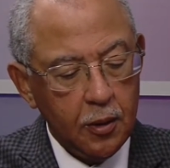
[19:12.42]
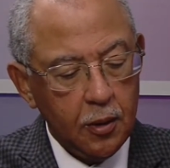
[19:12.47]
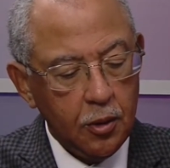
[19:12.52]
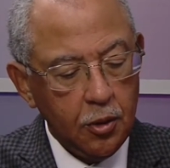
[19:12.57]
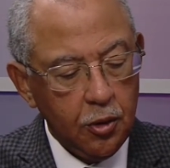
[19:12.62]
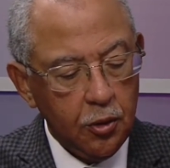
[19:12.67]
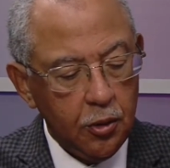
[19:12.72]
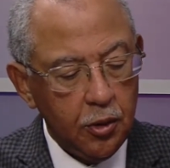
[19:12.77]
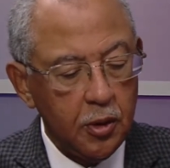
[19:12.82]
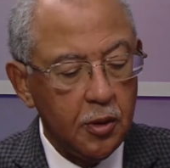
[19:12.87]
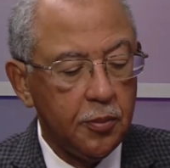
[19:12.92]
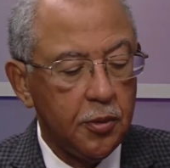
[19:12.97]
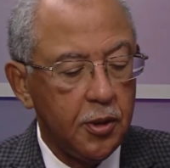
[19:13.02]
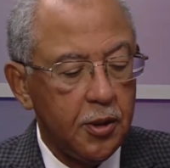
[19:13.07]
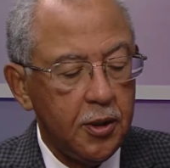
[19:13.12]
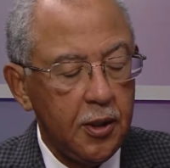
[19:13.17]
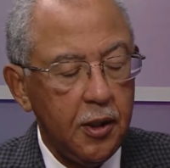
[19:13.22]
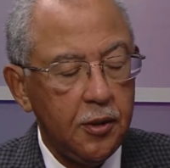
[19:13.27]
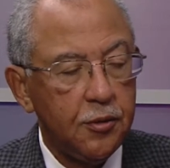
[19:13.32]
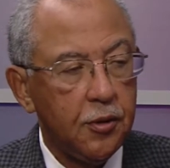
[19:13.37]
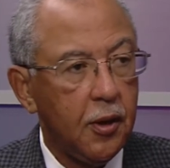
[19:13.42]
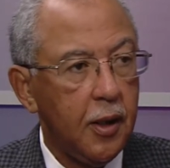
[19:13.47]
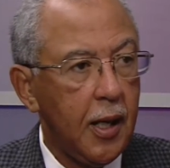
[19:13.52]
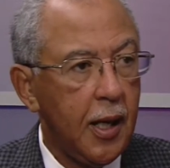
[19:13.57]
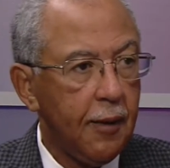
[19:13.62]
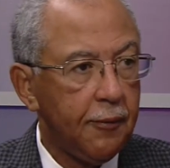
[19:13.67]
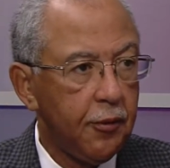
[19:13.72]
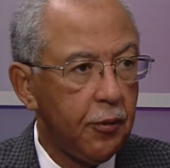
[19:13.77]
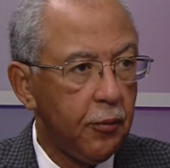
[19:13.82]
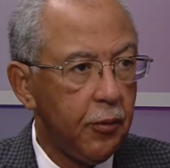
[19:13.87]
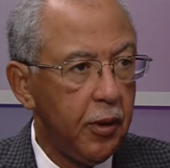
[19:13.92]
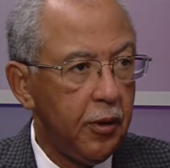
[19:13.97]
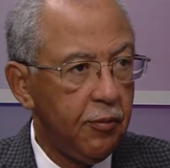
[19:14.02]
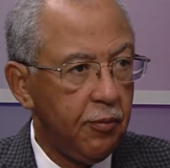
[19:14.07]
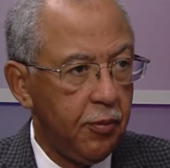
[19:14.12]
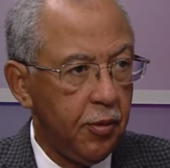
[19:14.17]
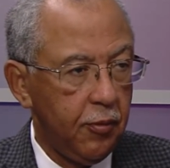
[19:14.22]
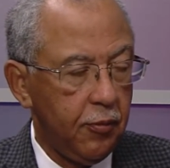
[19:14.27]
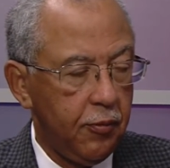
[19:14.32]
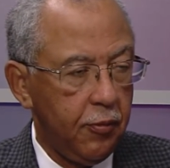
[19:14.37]
During the procedure, after
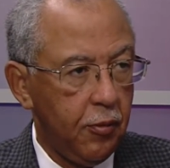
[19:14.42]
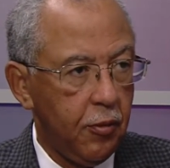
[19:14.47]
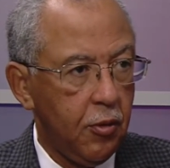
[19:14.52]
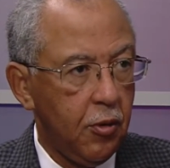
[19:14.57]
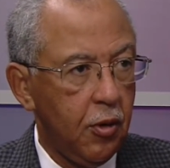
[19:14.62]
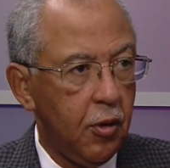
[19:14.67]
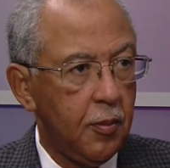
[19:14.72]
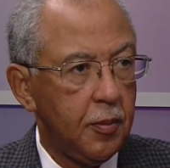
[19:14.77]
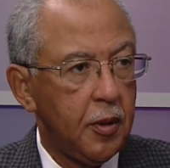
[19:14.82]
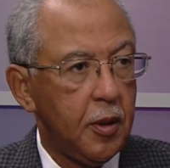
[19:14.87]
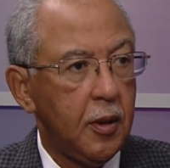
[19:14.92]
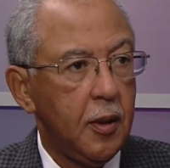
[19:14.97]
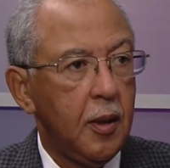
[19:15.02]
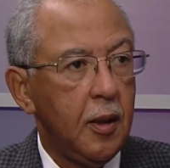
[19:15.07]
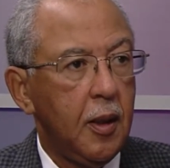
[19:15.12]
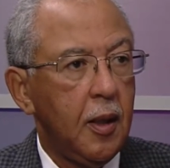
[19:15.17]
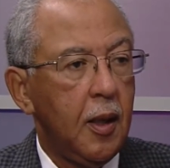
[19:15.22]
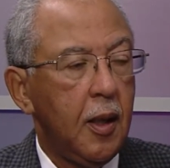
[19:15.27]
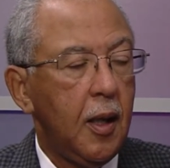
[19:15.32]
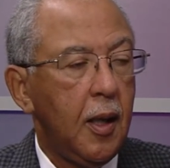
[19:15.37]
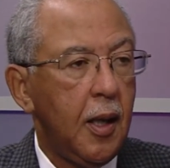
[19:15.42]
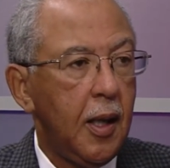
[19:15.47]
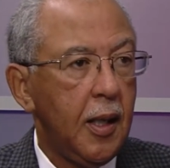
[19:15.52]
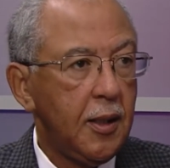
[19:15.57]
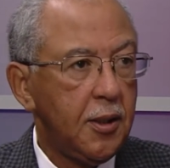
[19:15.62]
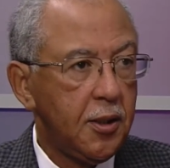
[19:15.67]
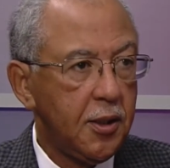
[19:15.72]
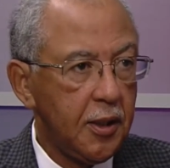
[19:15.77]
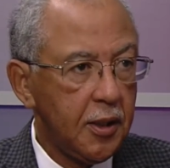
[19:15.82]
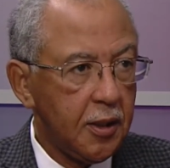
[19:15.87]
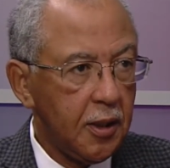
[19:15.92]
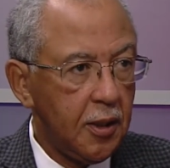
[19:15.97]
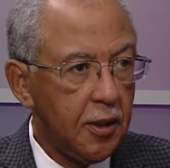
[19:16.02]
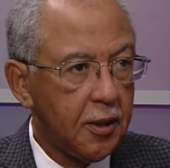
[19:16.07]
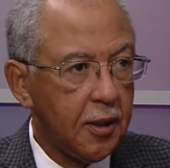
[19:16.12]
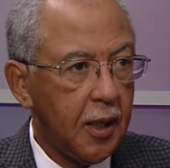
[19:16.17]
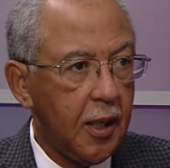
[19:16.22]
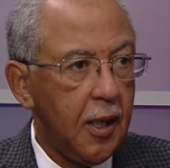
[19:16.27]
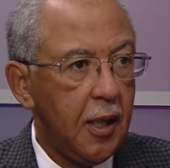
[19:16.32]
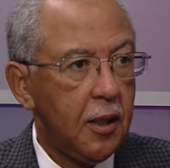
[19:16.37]
we've performed a CT
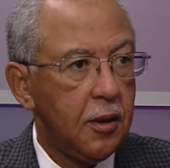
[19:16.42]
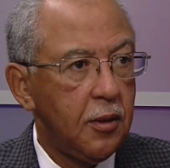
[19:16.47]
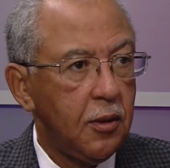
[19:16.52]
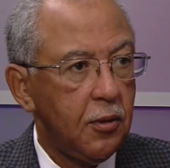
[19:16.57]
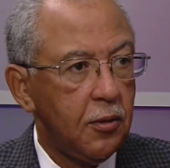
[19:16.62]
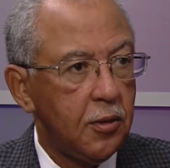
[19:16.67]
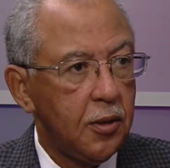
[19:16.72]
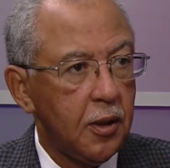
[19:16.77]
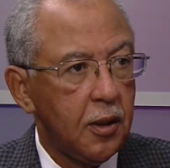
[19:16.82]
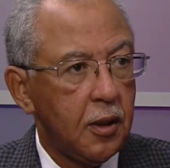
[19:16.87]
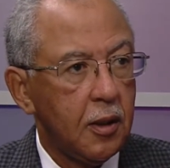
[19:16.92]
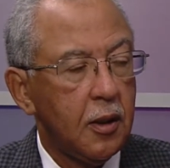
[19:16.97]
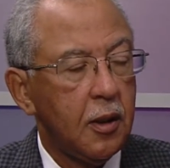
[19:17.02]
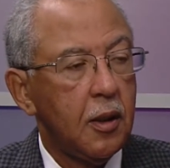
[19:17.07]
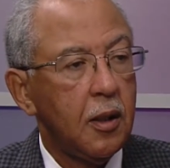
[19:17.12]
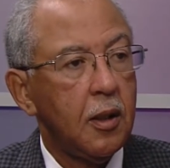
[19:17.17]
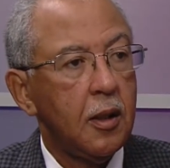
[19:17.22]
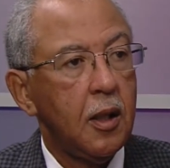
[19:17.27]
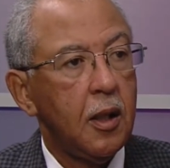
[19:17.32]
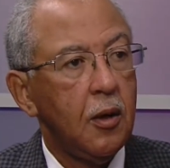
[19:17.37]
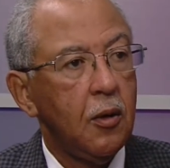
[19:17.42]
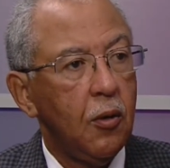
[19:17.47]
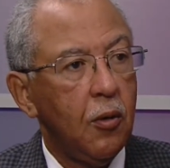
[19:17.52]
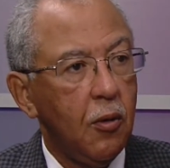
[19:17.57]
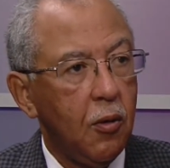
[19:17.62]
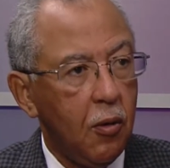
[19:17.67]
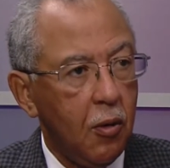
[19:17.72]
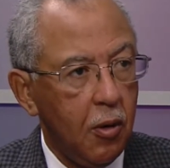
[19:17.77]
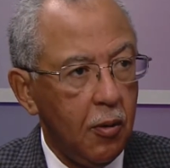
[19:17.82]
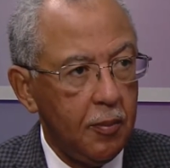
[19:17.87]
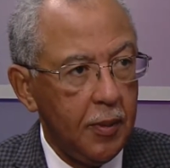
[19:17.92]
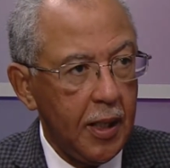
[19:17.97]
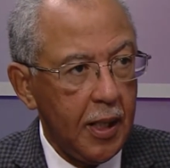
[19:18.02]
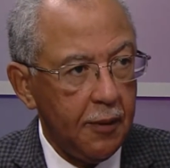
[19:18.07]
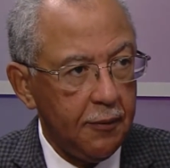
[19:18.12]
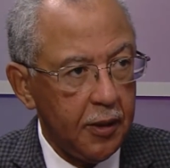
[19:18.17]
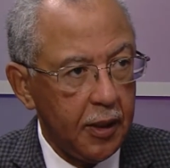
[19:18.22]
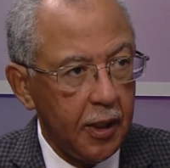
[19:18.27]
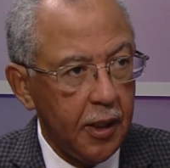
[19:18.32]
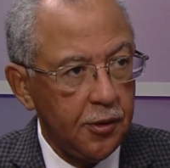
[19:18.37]
scan using the O-arm
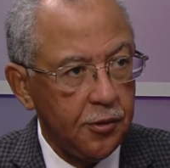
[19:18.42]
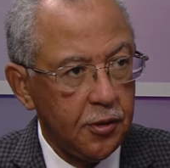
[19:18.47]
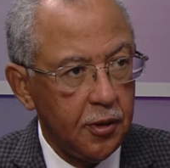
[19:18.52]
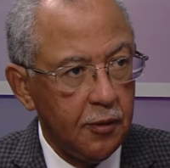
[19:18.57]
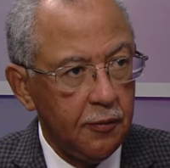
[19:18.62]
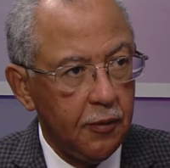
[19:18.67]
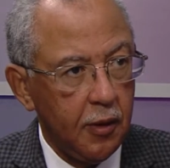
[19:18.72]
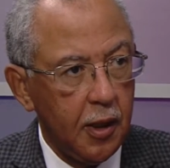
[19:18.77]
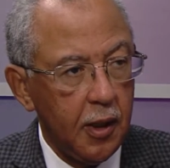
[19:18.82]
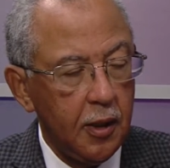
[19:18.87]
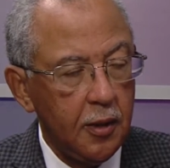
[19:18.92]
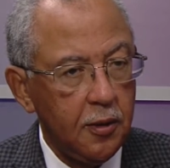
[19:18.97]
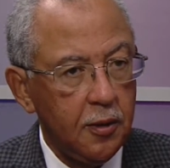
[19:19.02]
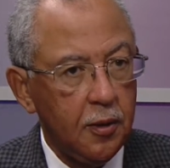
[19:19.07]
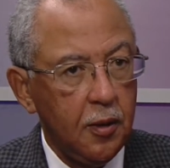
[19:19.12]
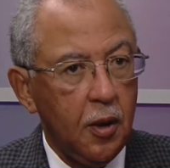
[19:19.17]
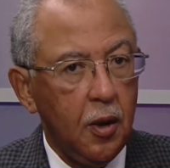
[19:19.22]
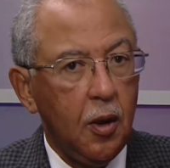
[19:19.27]
navigation device,